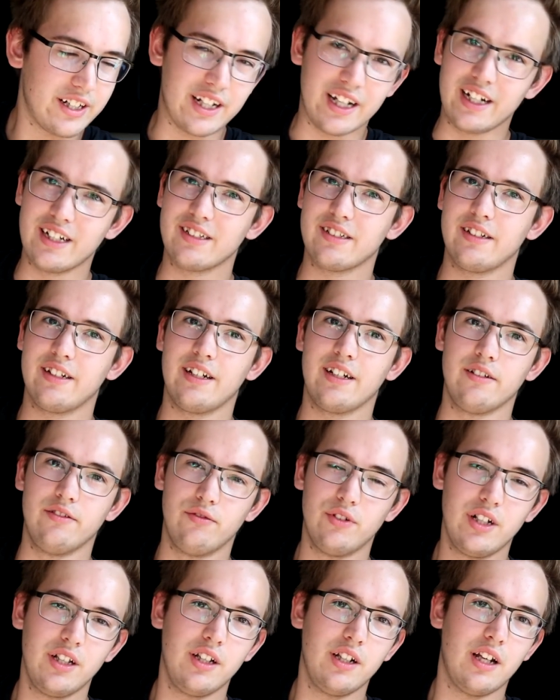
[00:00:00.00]
nice, and I
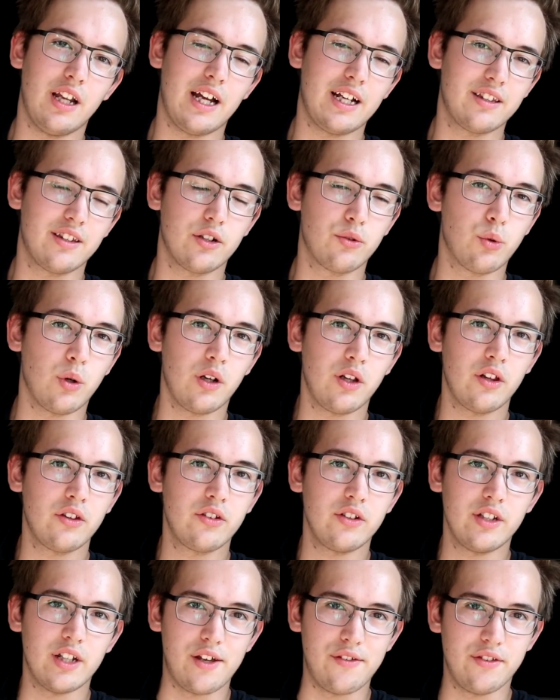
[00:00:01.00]
really like the
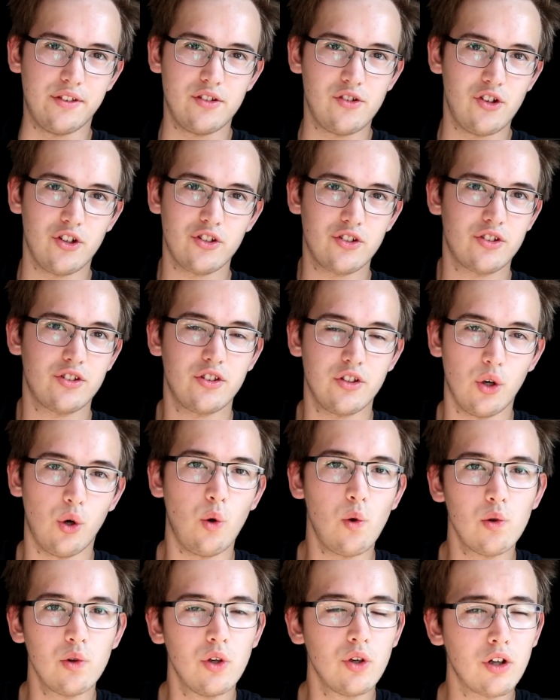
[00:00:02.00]
quality and just the
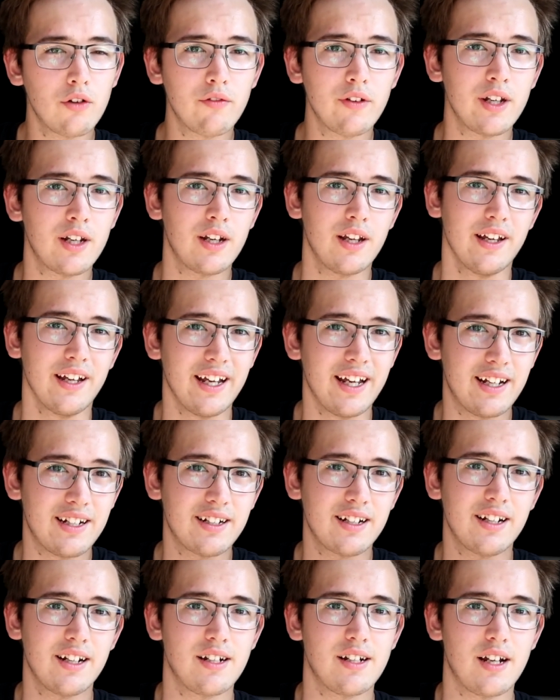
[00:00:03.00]
whole look of it, and
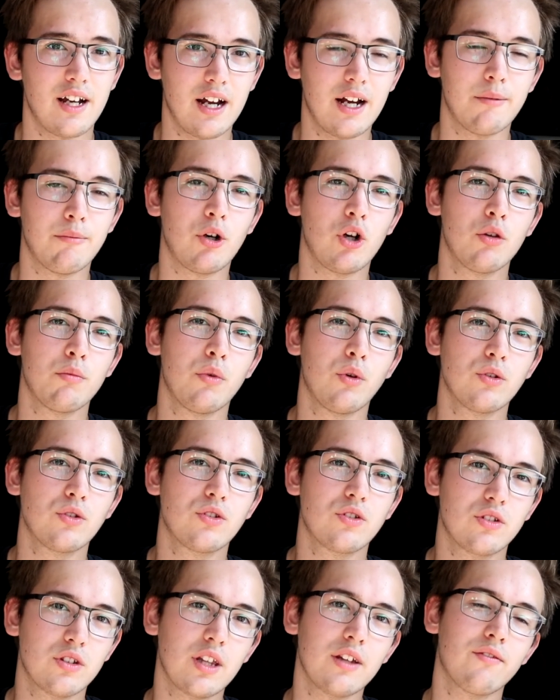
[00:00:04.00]
I'm
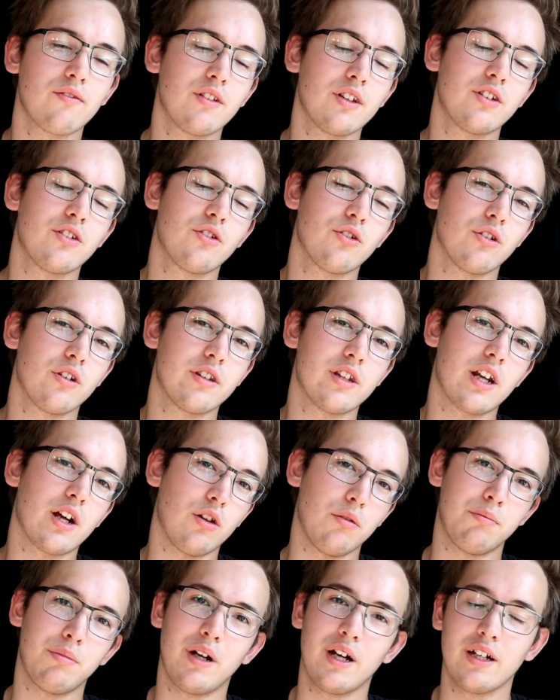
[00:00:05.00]
almost definitely sure that I'll
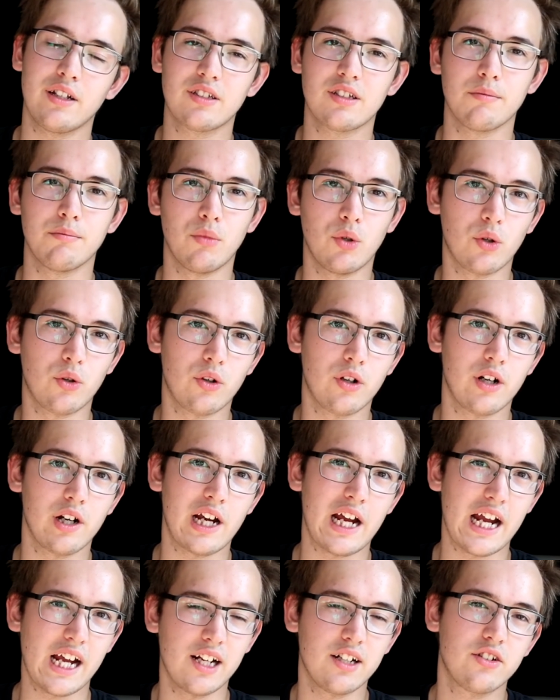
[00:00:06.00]
buy some more
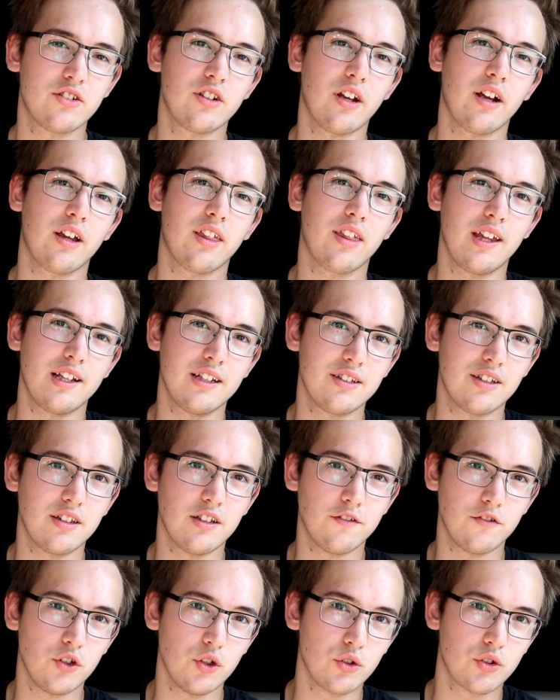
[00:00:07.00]
ant shack things in the
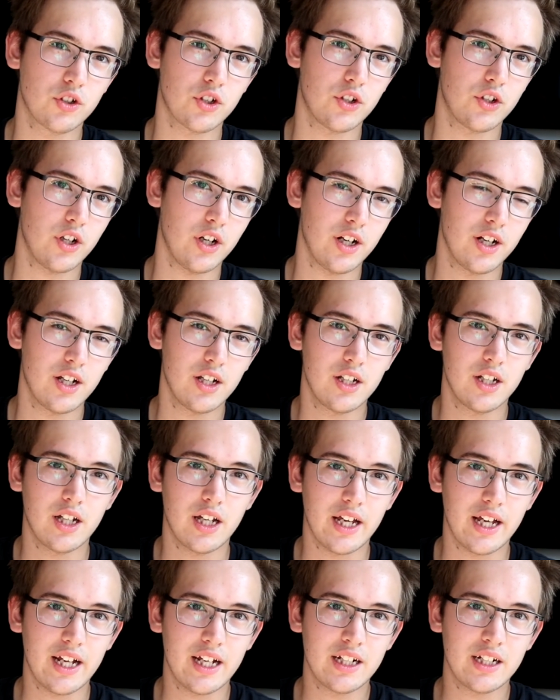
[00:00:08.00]
future.
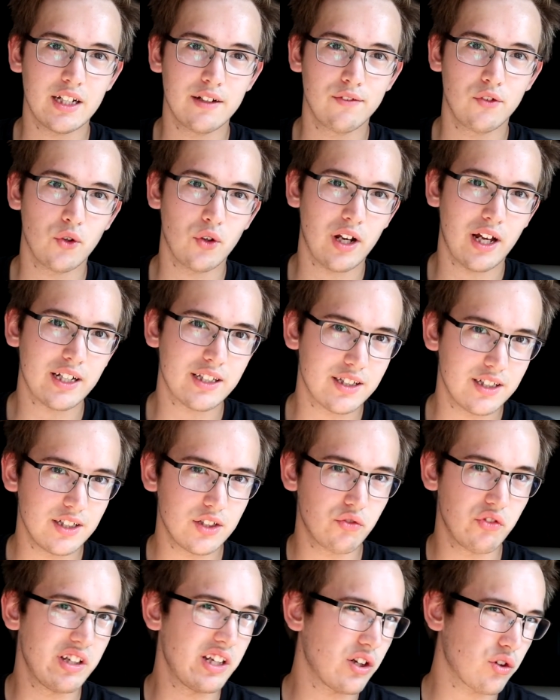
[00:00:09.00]
And if you like these
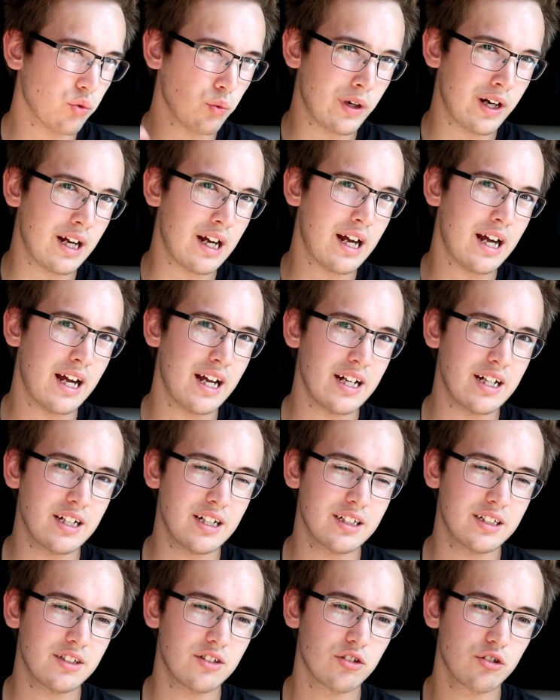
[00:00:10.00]
videos where I
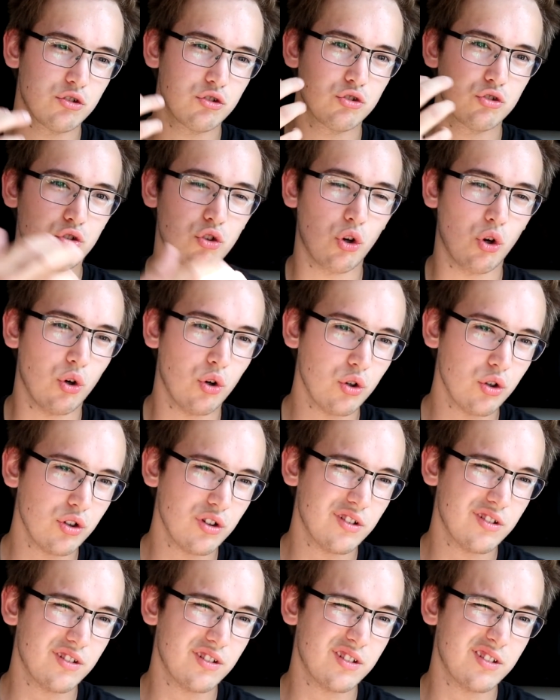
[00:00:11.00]
talk
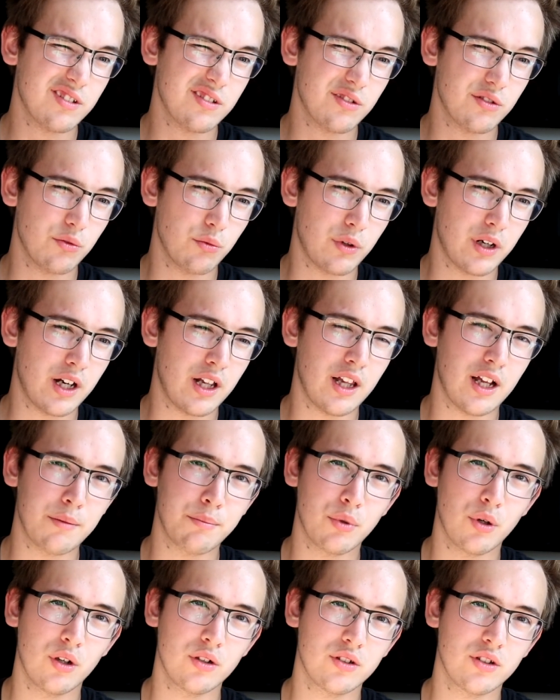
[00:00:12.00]
while I
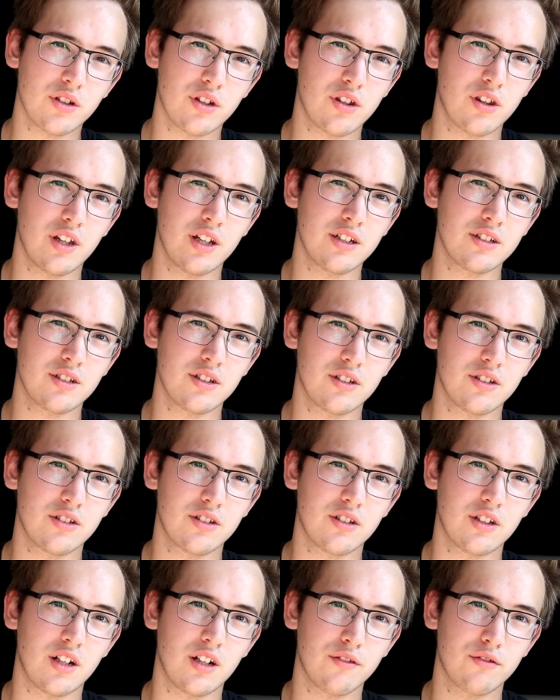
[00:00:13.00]
purchase things
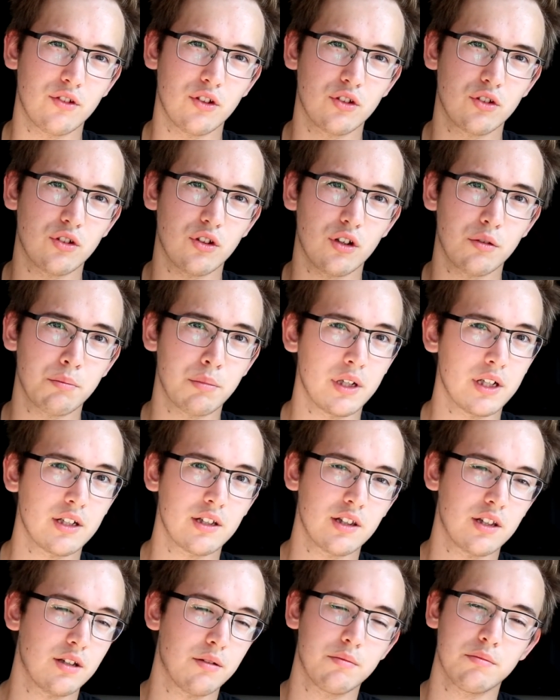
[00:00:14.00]
instead of just
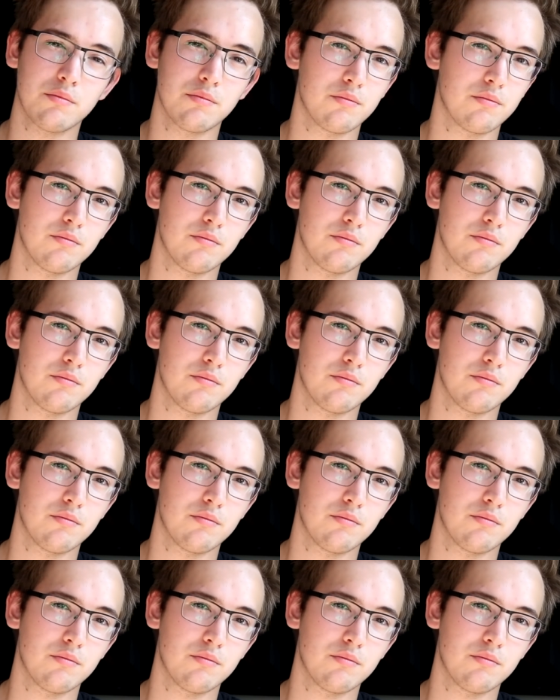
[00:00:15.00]
unpacking them,